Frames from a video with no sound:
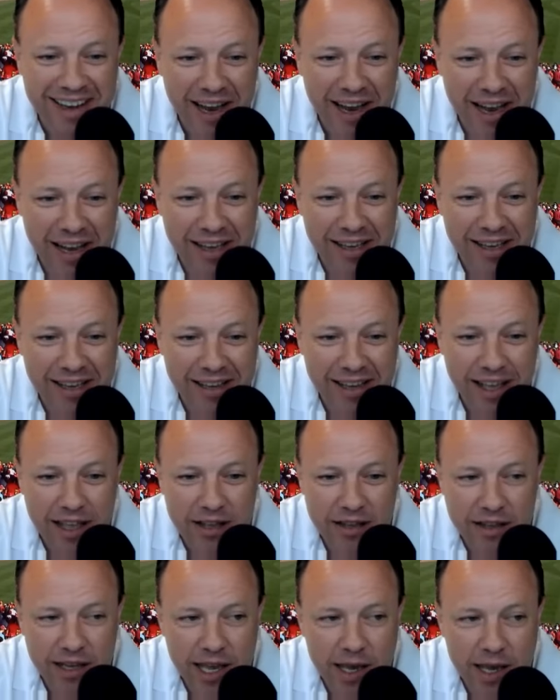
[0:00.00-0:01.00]
I
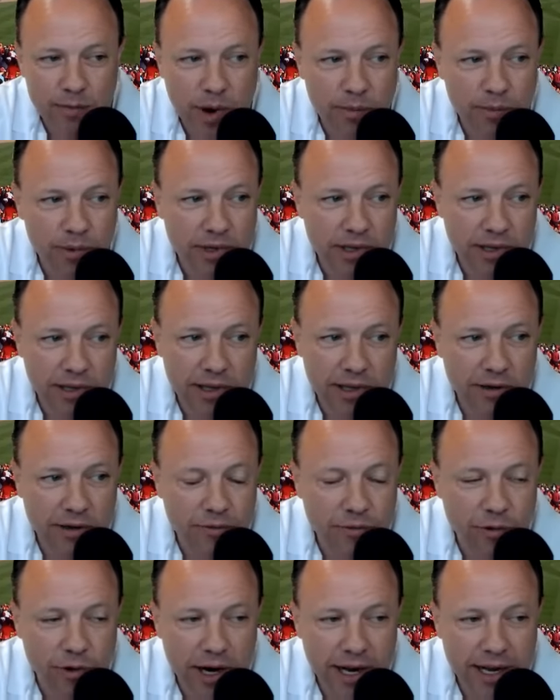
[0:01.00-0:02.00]
came up with a
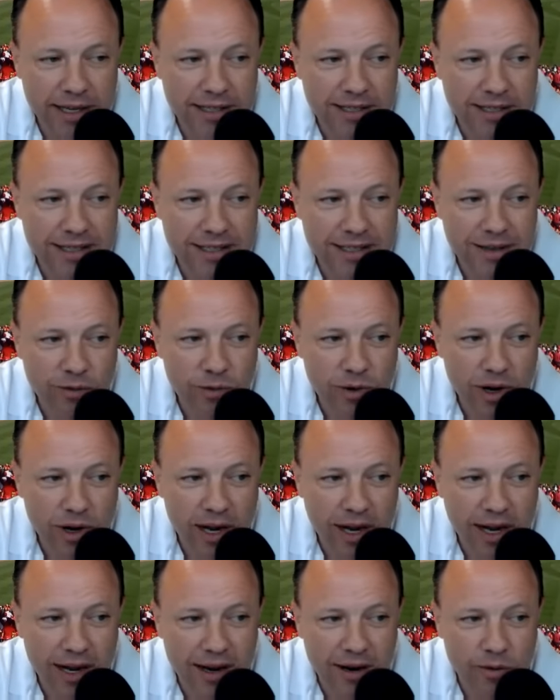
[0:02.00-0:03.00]
little phrase,
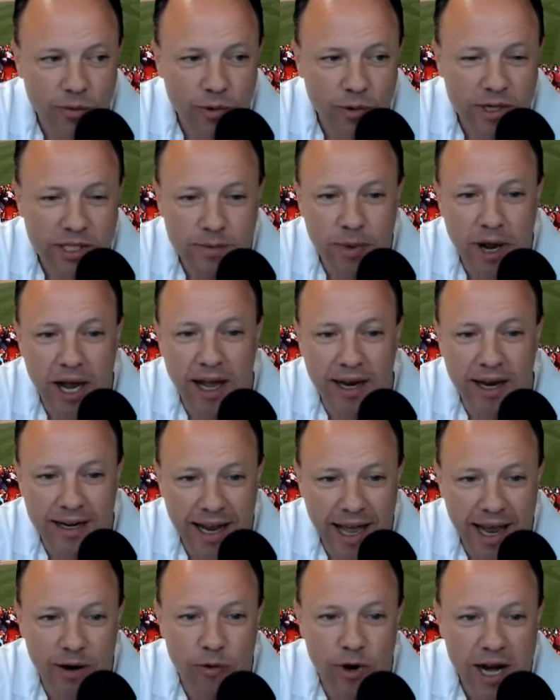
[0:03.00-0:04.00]
uh,
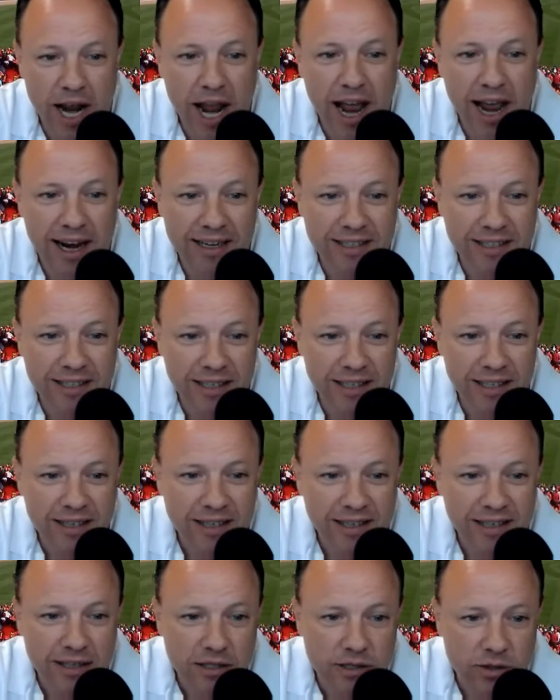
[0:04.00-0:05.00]
respond, not react.
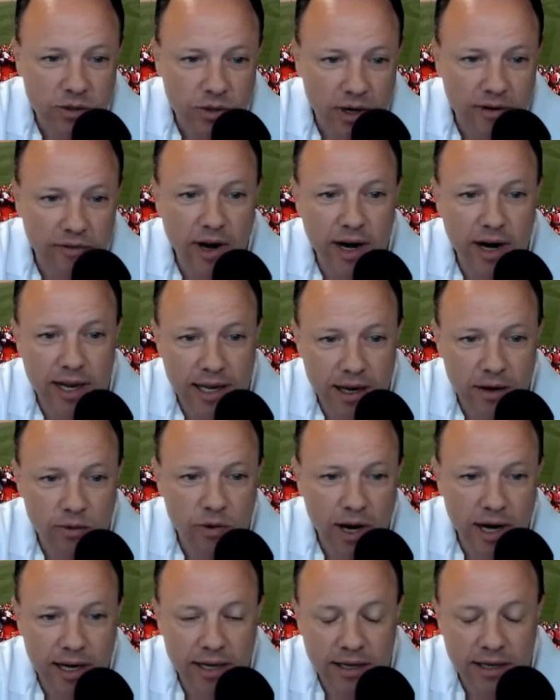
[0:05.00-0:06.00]
So whenever I
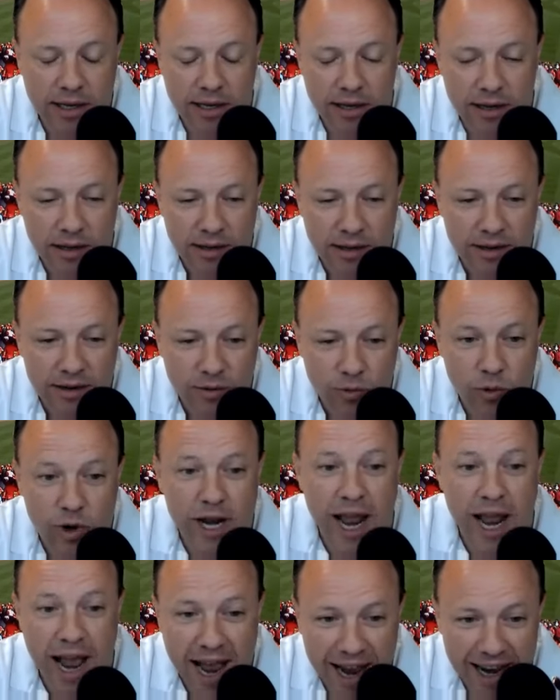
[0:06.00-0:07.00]
get ready to
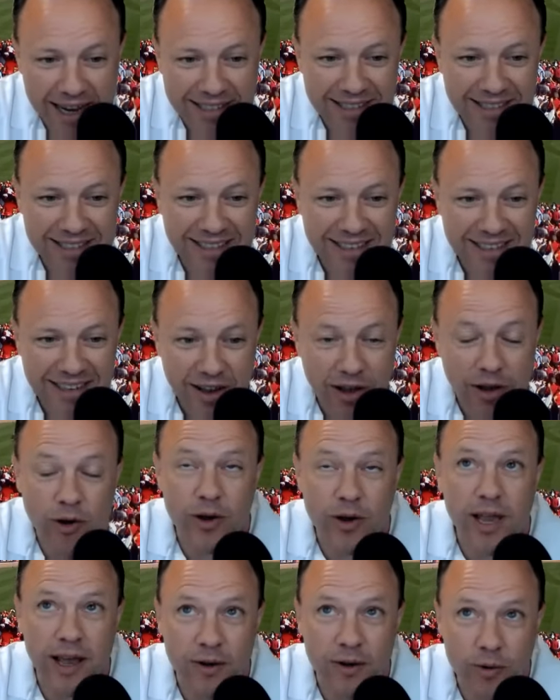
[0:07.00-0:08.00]
react, oh
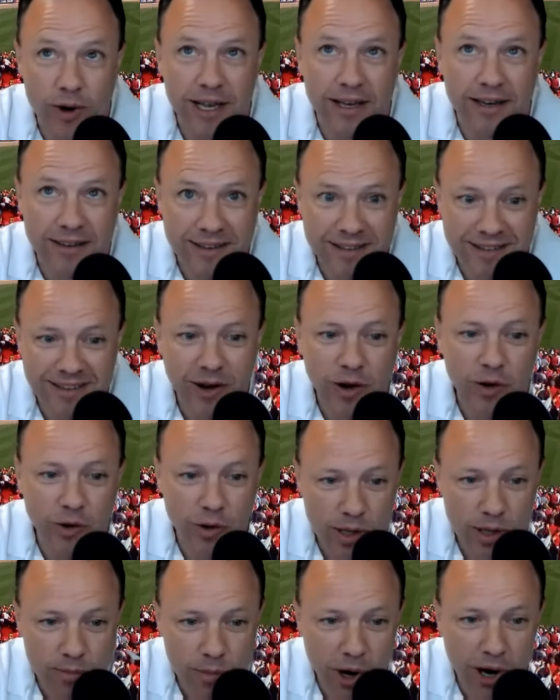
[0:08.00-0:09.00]
yeah, wait,
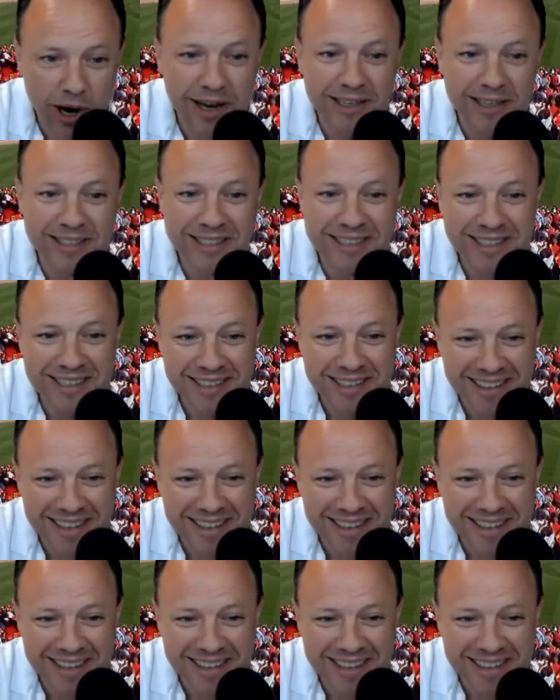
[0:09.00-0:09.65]
holy pause,